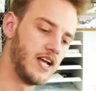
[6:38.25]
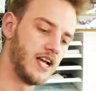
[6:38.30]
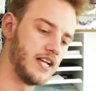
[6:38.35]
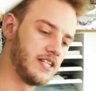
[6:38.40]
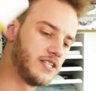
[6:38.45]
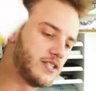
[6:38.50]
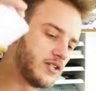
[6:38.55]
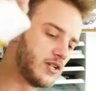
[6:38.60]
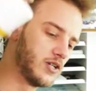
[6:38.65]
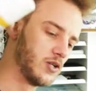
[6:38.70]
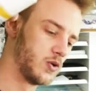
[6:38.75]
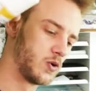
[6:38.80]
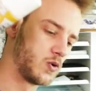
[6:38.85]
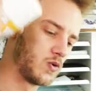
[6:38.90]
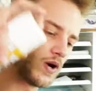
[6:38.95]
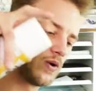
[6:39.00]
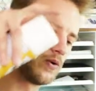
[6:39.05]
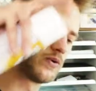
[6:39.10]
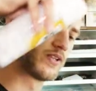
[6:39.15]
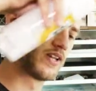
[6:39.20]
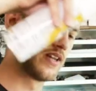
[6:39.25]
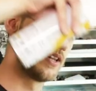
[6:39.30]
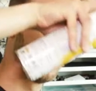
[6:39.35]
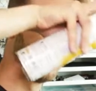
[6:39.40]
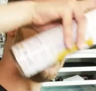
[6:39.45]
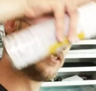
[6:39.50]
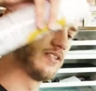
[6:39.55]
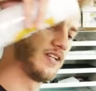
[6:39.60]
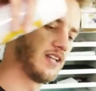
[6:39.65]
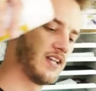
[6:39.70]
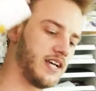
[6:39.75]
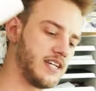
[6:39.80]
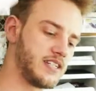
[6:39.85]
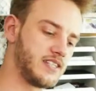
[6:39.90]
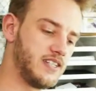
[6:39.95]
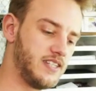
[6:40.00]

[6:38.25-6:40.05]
and you go around it like